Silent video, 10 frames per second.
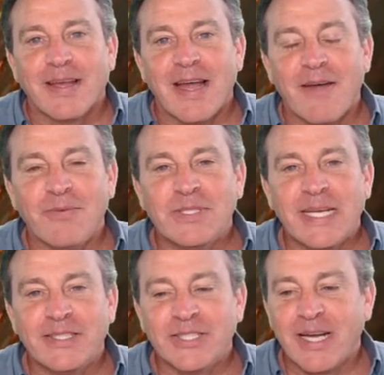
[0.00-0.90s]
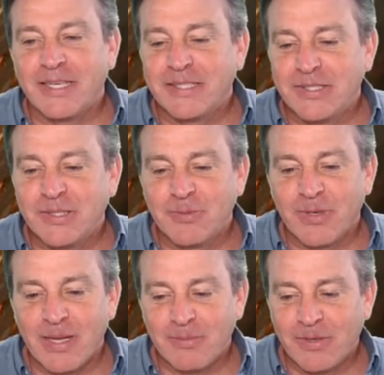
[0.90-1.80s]
Alfred Hitchcock did some
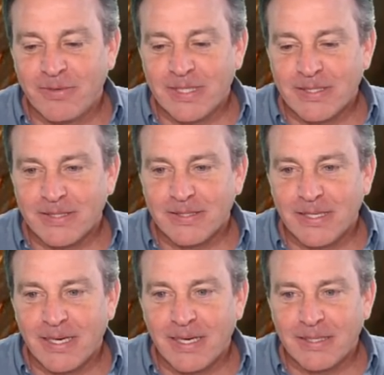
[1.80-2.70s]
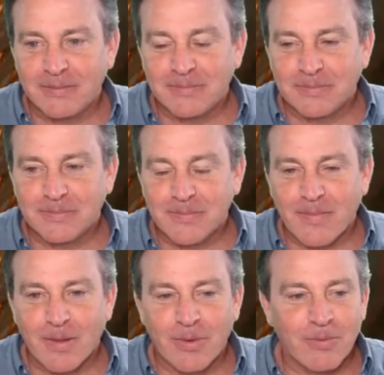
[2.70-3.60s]
great movies.
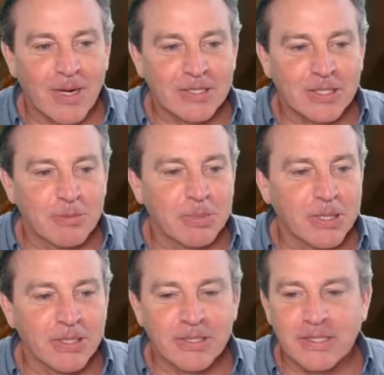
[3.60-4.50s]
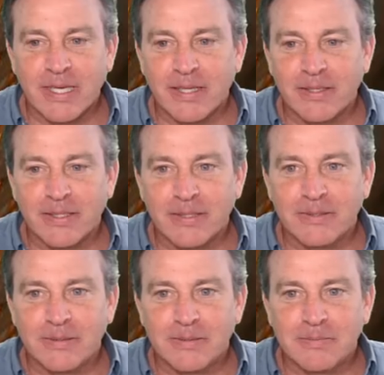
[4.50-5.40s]
We watched The Birds the other,
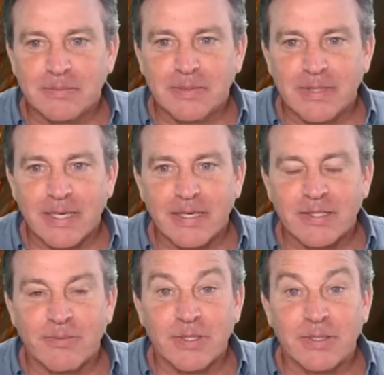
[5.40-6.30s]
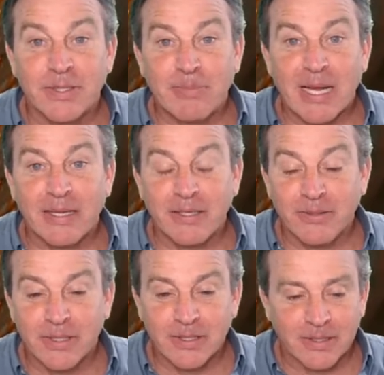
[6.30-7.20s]
I guess it was about a
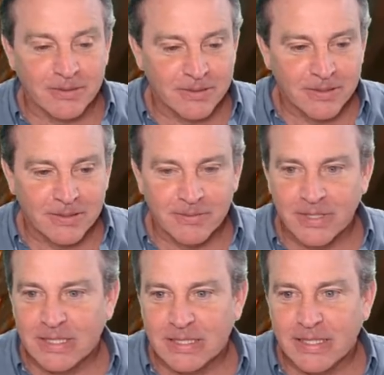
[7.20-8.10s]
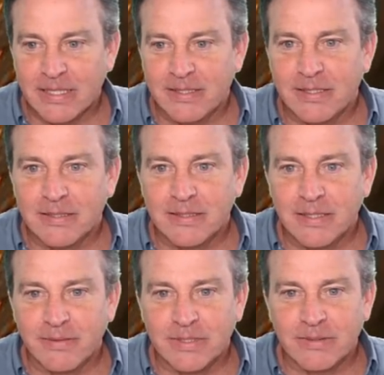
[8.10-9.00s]
year ago with the kids. And that
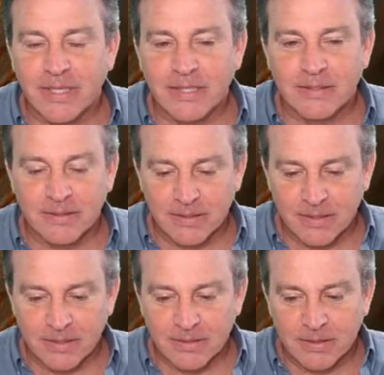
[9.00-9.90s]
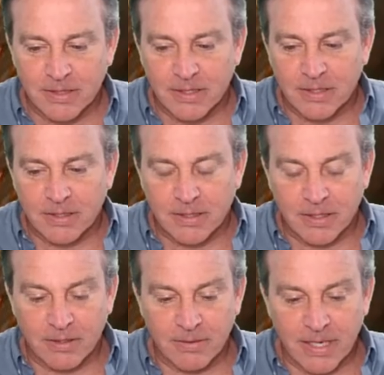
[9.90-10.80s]
was great.
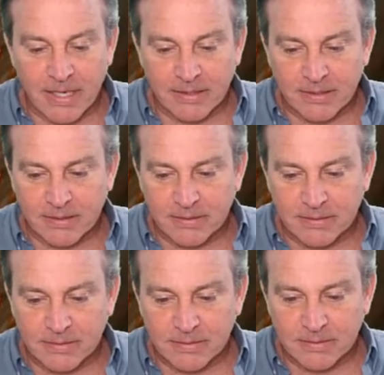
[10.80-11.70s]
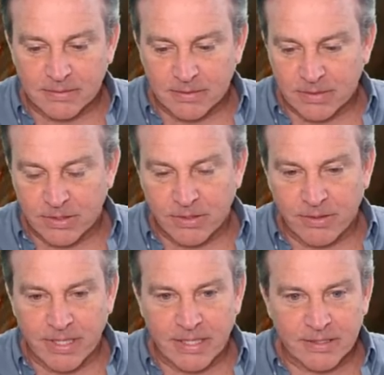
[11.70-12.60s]
All right. So now
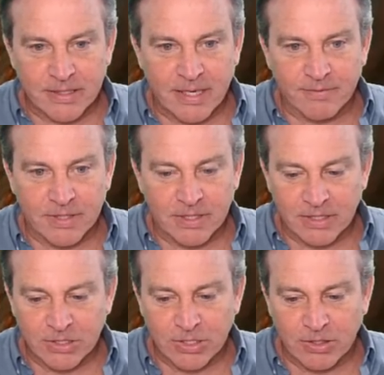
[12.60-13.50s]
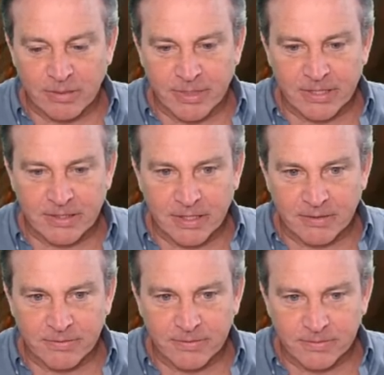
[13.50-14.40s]
I guess I have to launch KODI
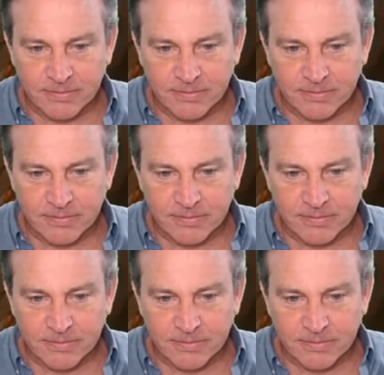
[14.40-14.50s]
myself.